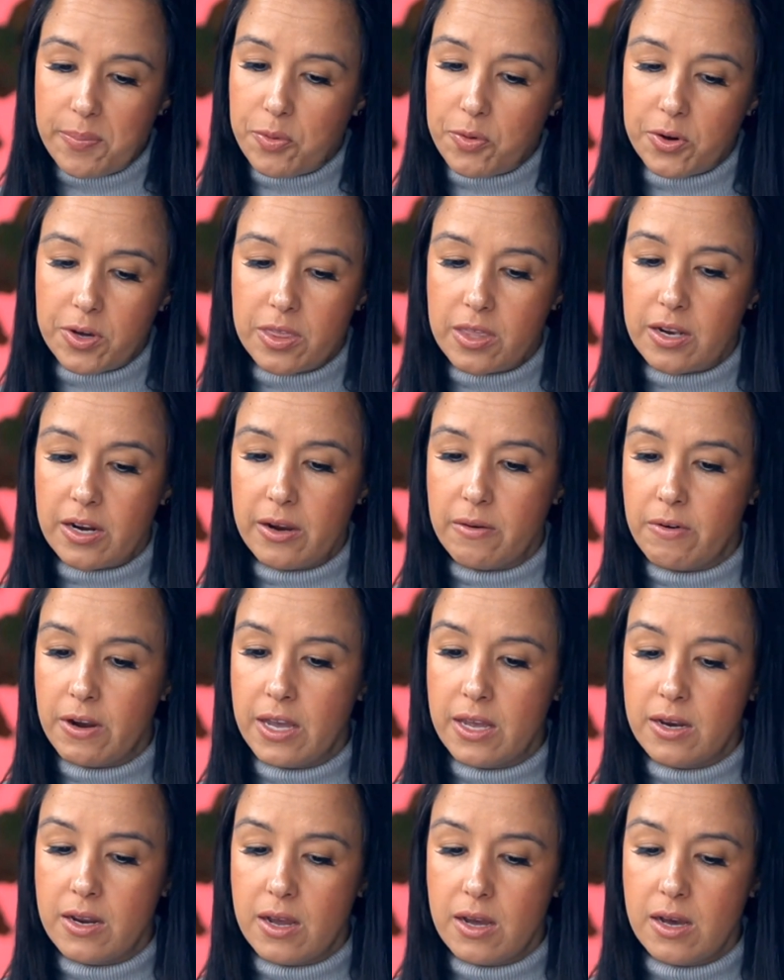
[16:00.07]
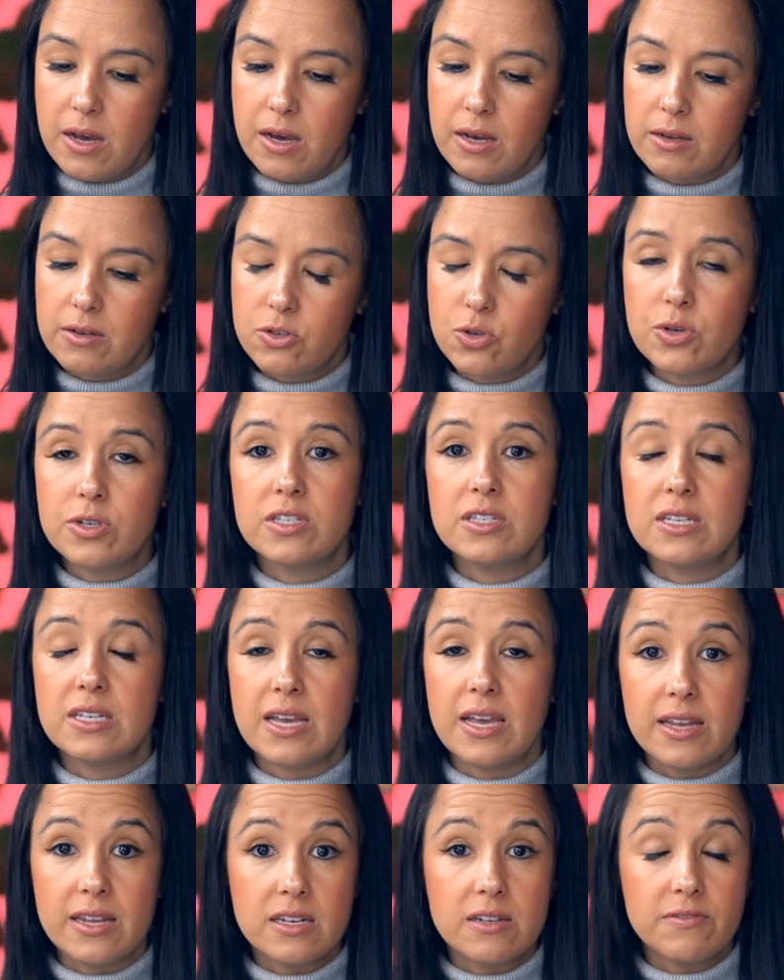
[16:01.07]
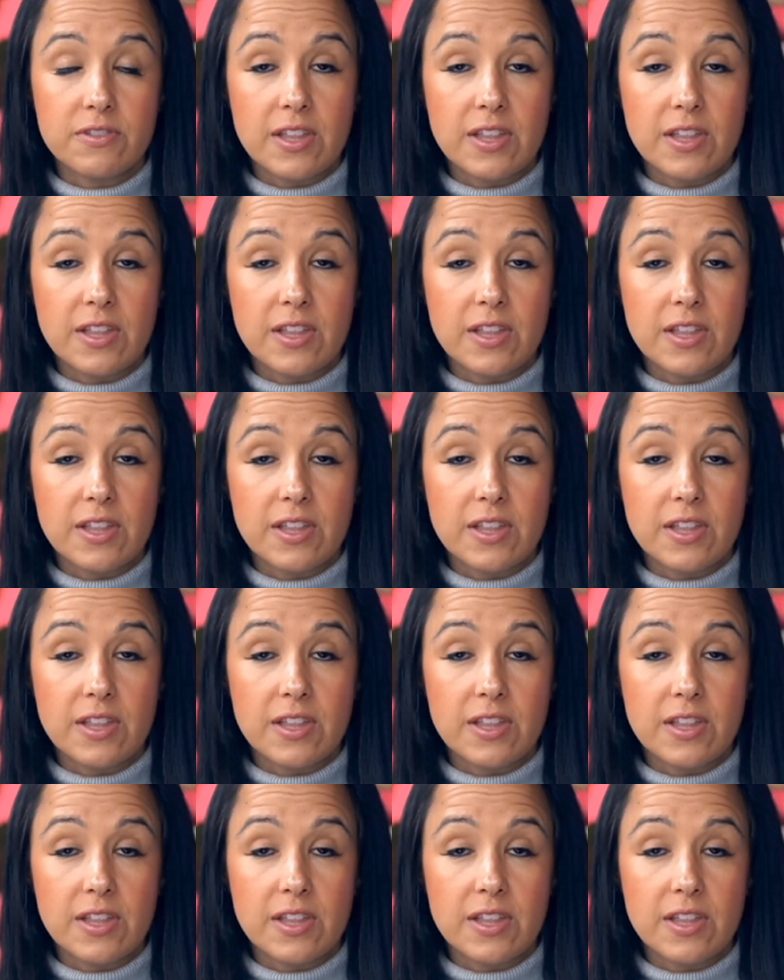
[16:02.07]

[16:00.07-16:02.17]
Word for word: book that I read uh, towards the end of